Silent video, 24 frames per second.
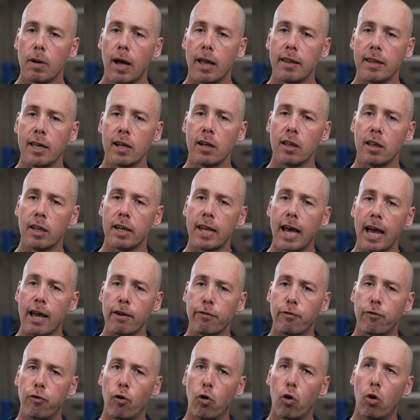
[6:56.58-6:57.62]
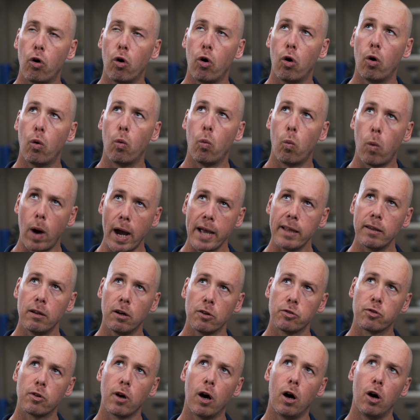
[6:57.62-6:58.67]
at the end of the day, for weight
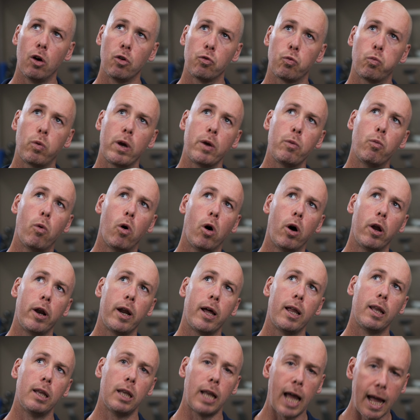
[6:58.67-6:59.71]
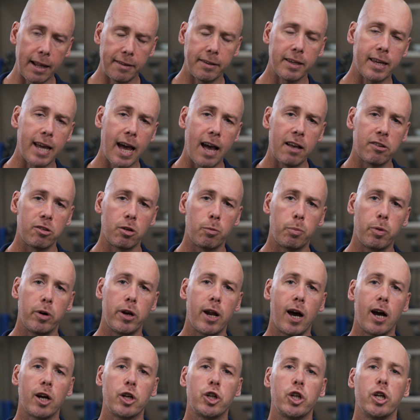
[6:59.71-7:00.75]
loss goals, we want lactic acid
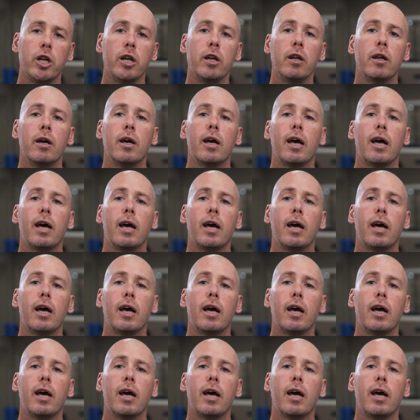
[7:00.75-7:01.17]
production,